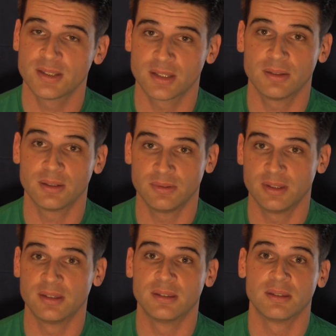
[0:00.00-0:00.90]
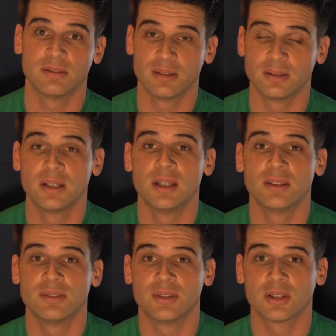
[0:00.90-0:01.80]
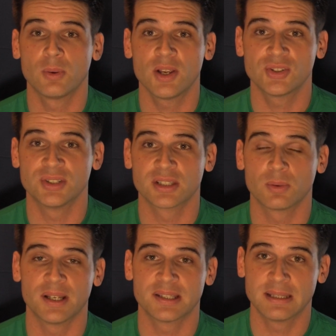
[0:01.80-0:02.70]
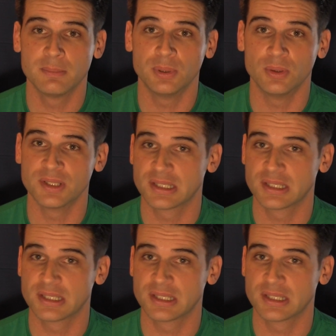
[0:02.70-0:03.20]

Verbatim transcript: So, that the question is quite simple.